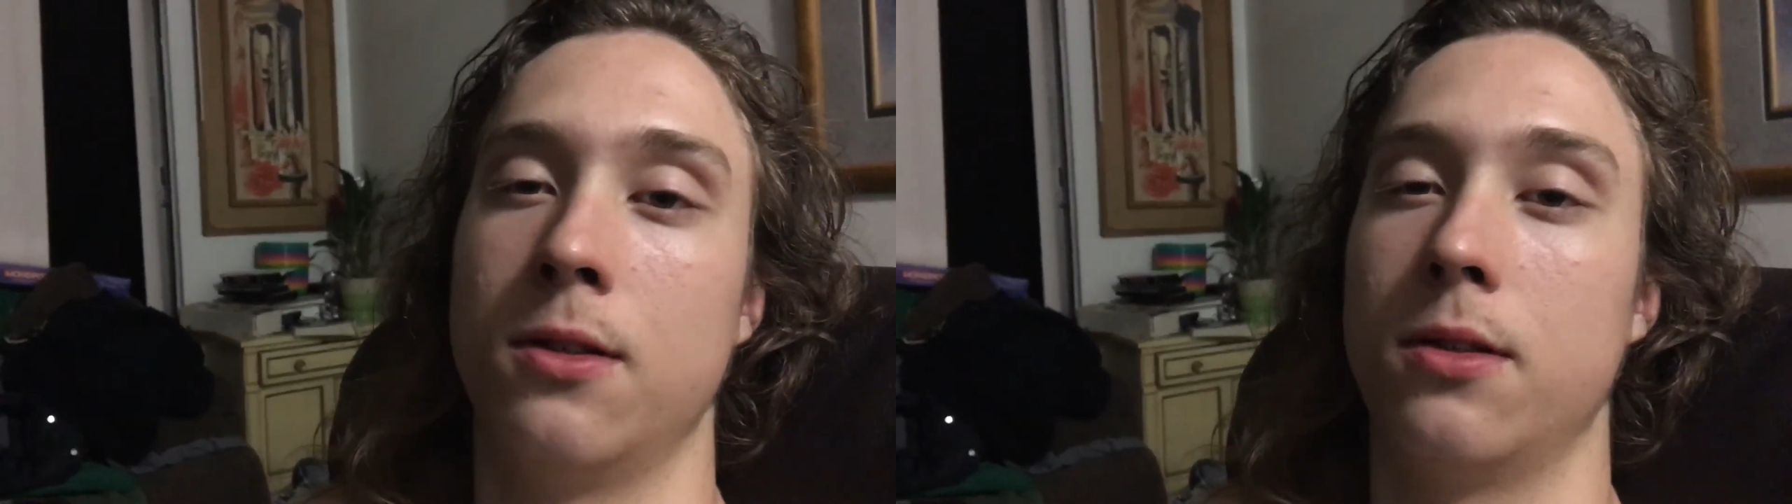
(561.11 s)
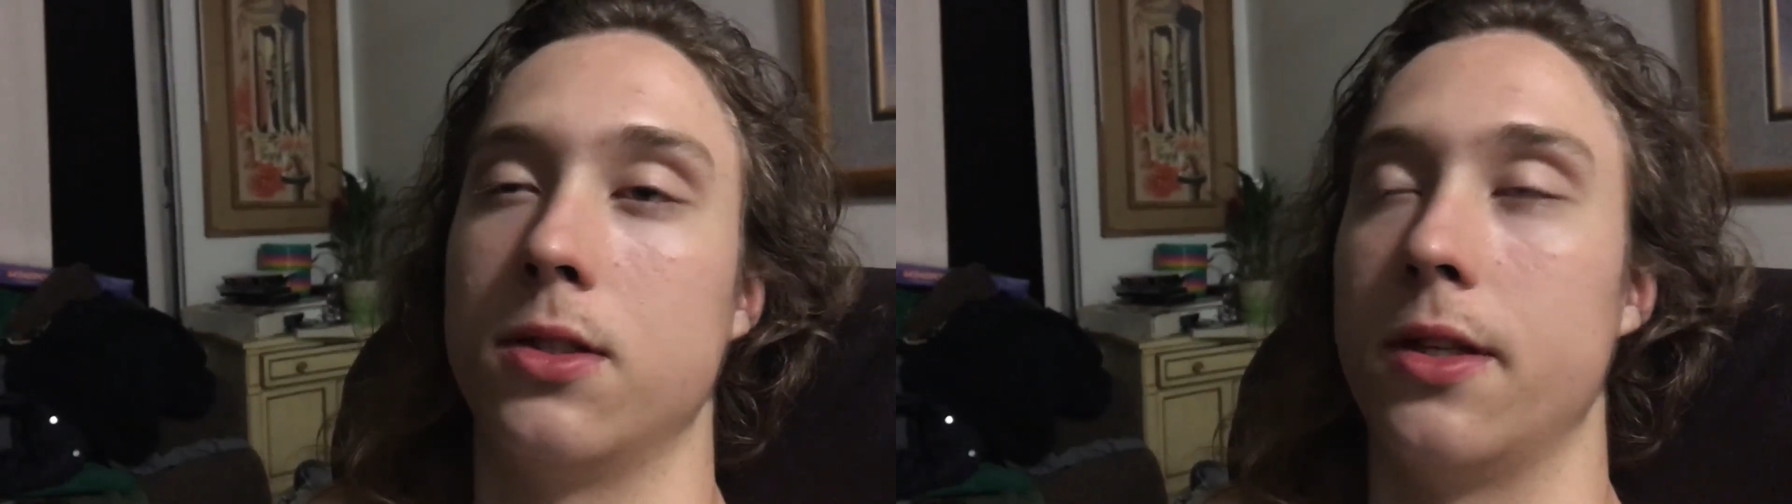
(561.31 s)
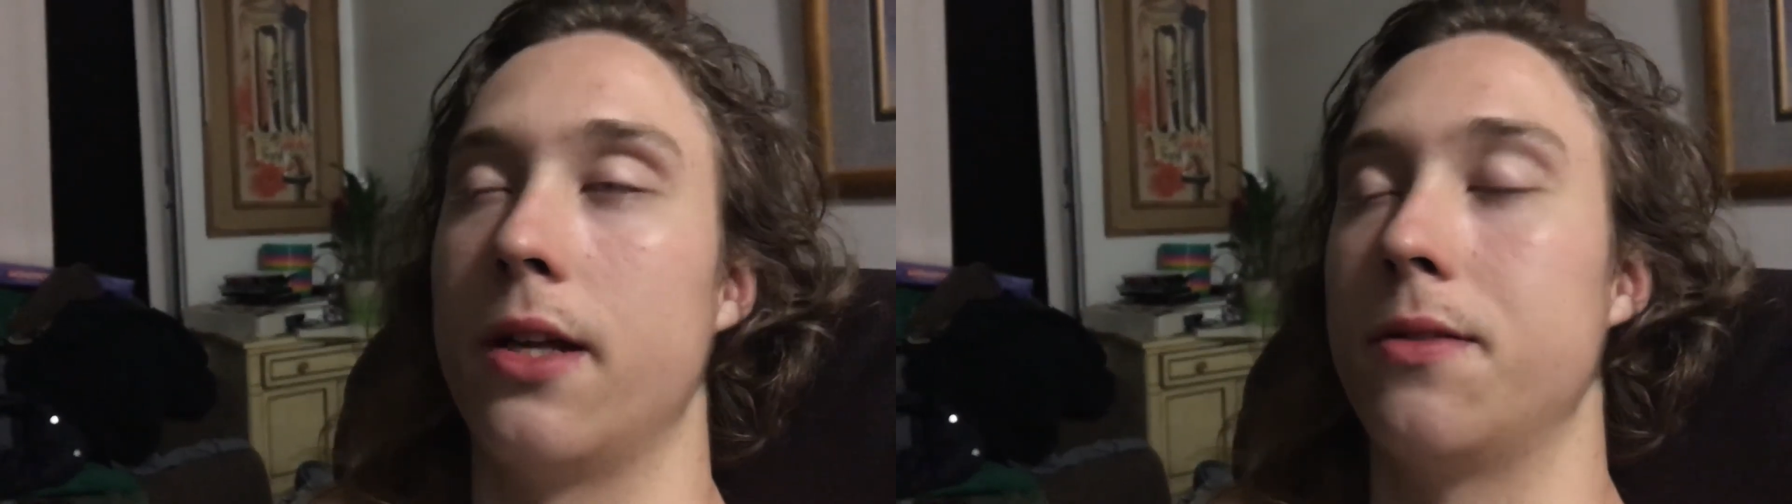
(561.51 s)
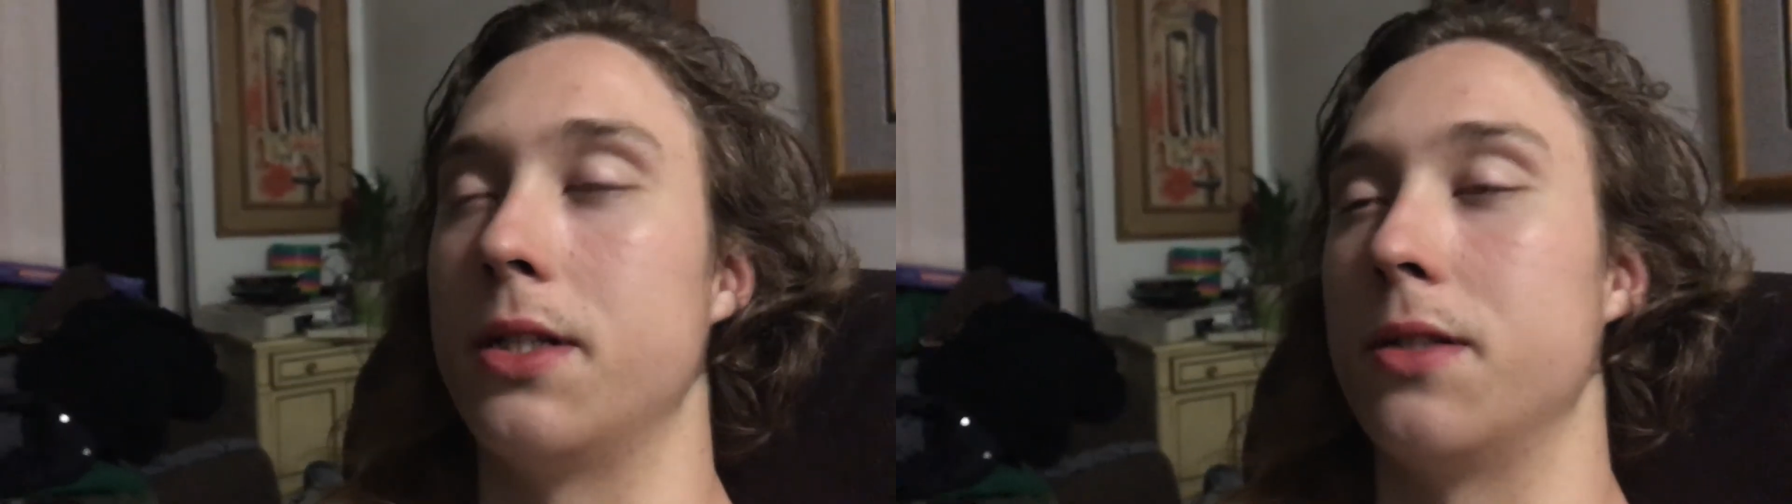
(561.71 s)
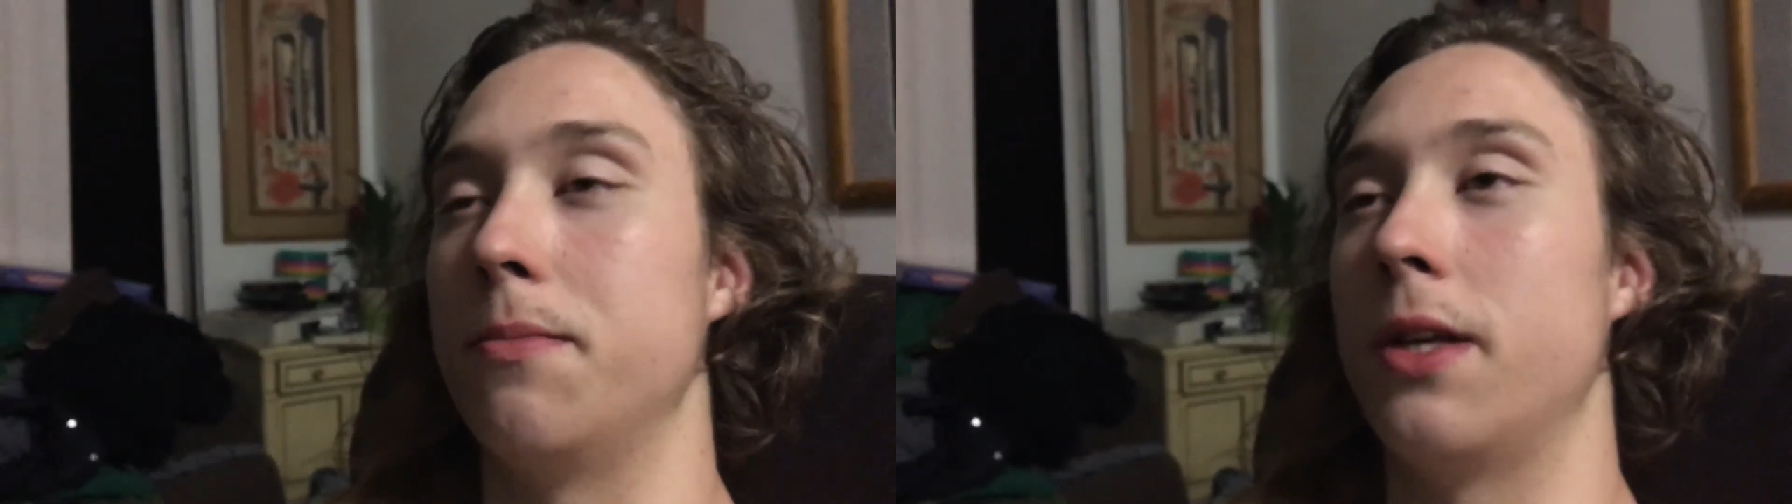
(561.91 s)
So
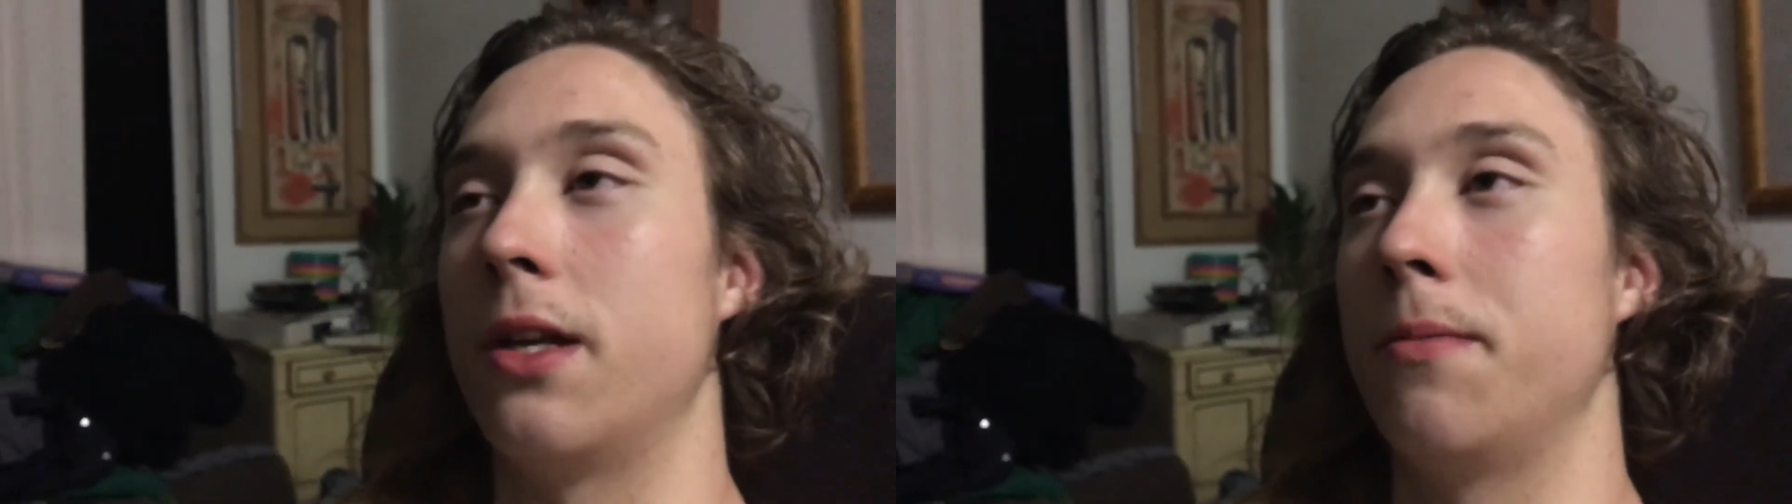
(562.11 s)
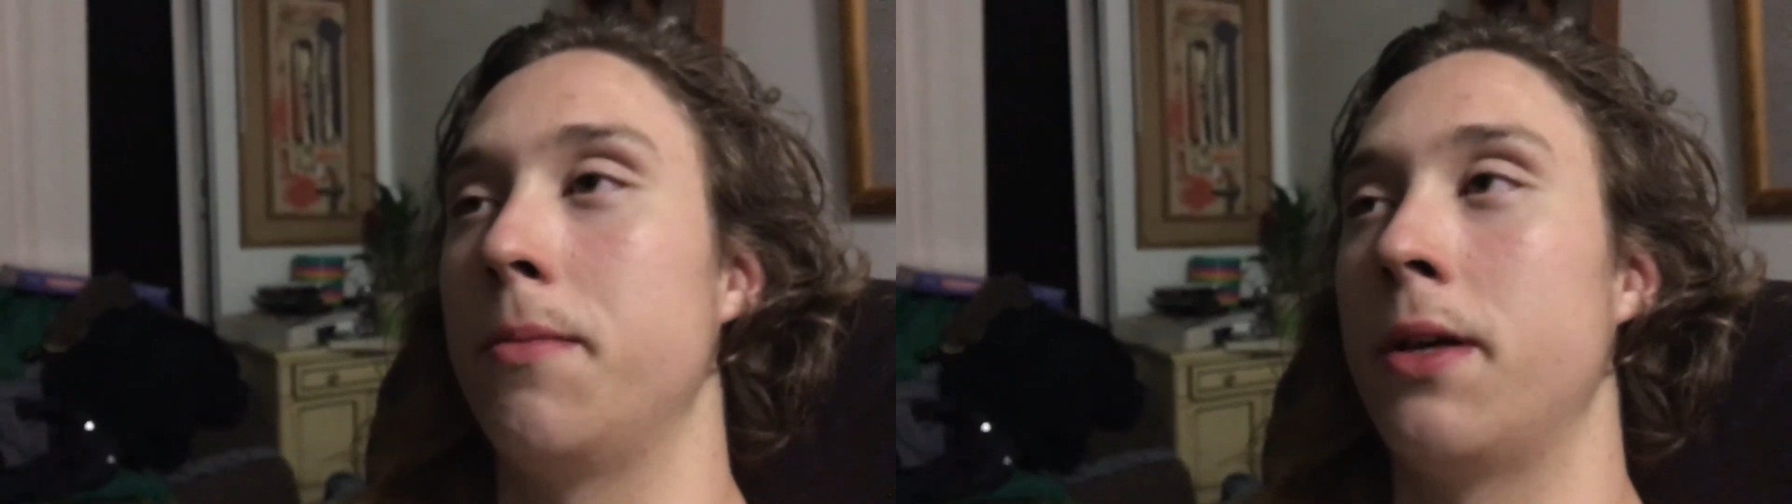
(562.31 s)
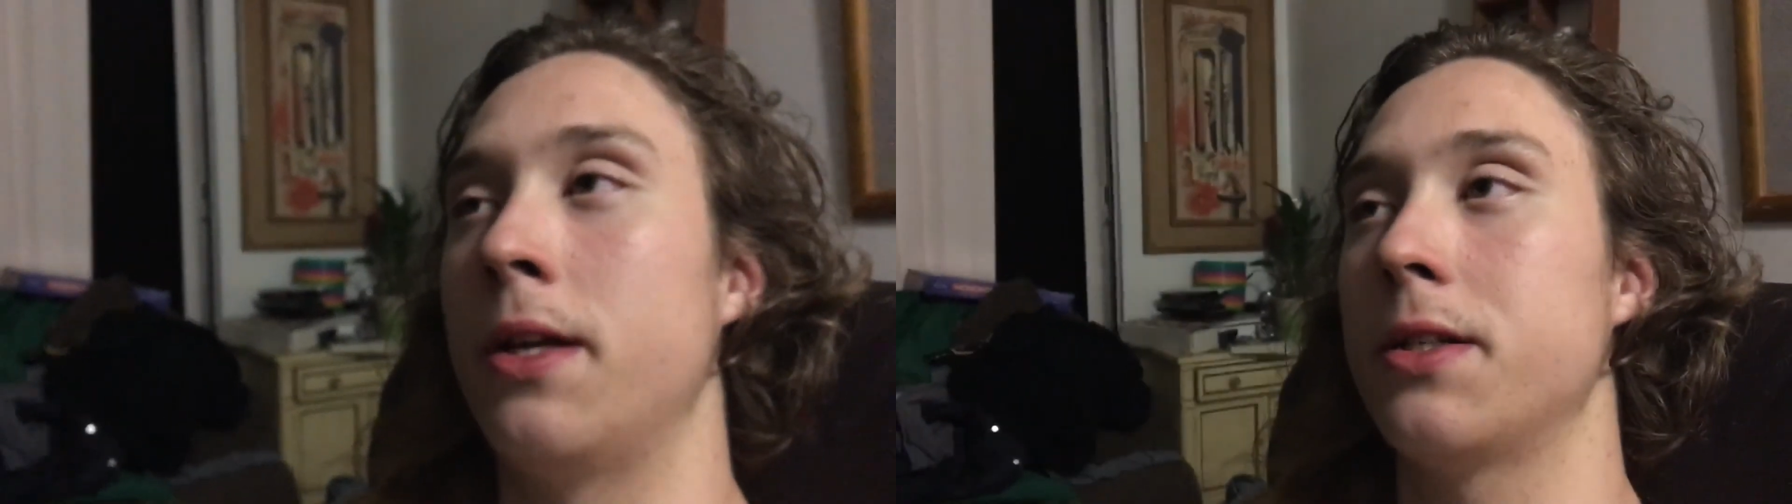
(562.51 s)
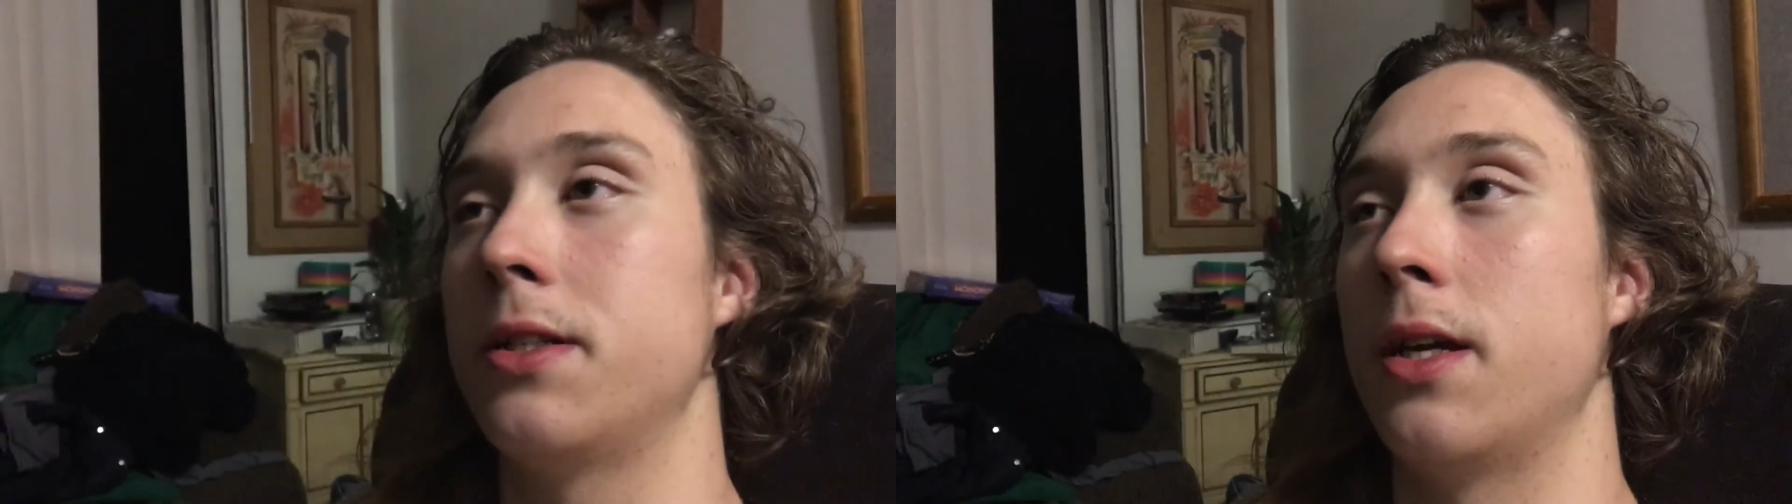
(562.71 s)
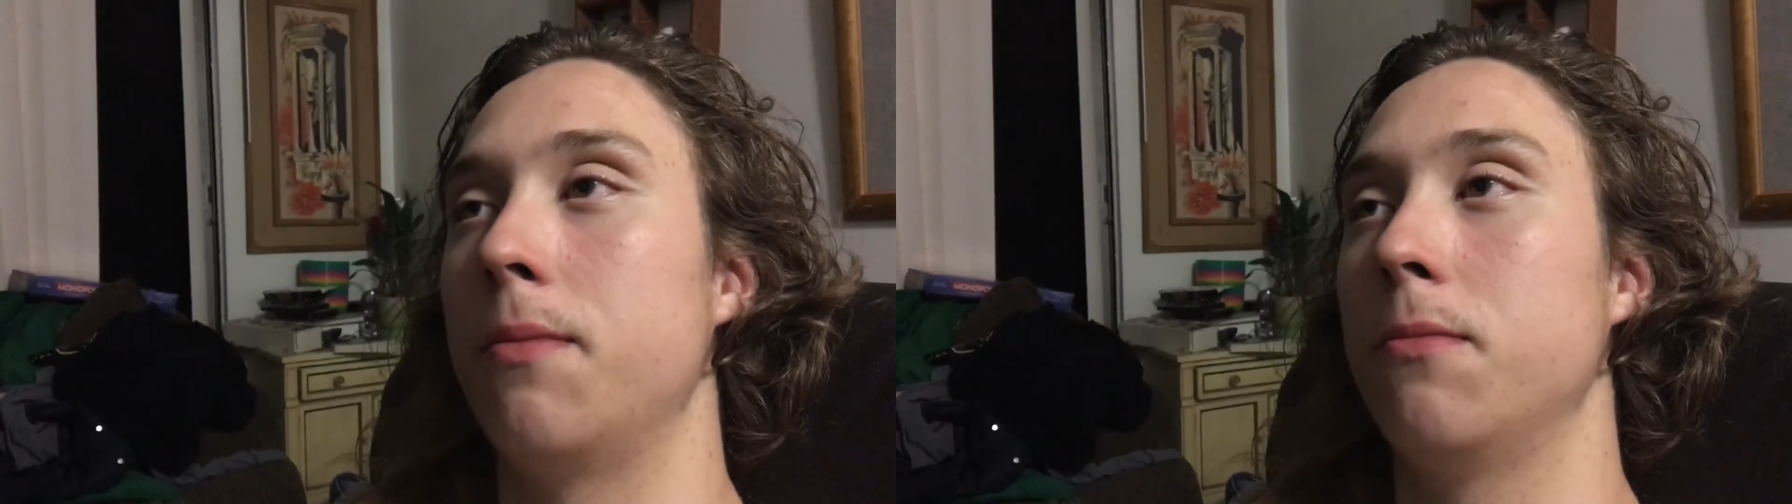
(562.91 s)
that'll be my next
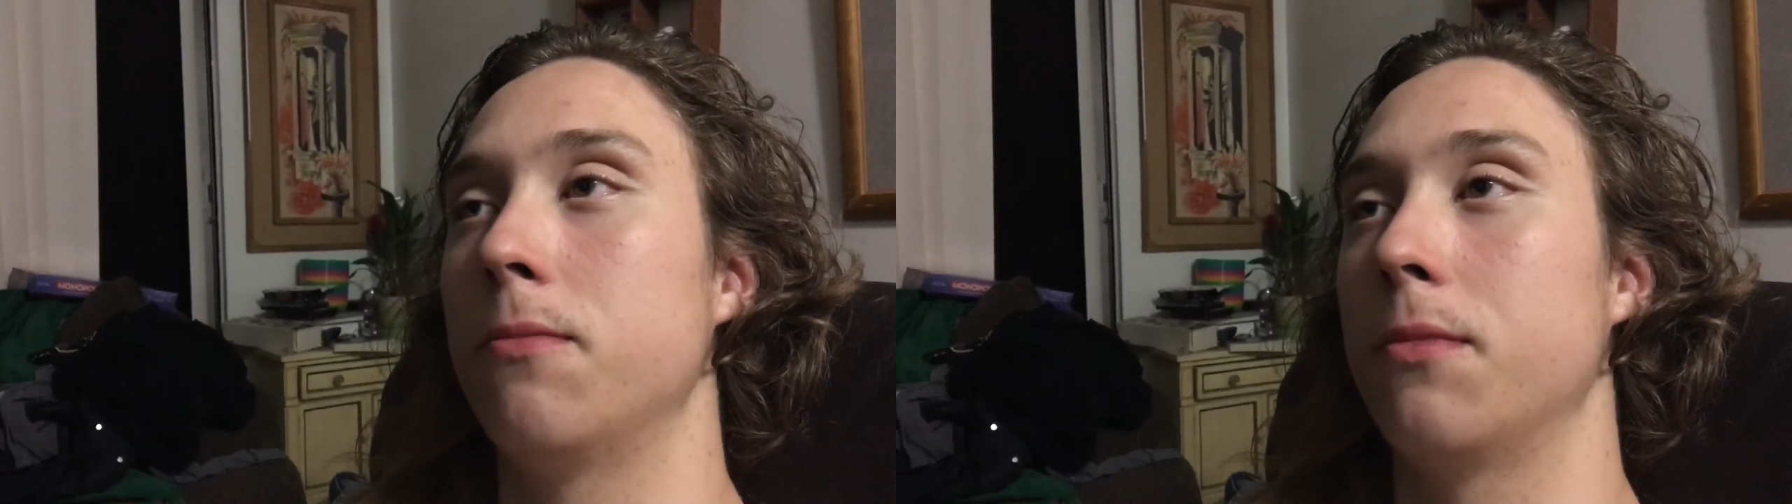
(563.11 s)
step,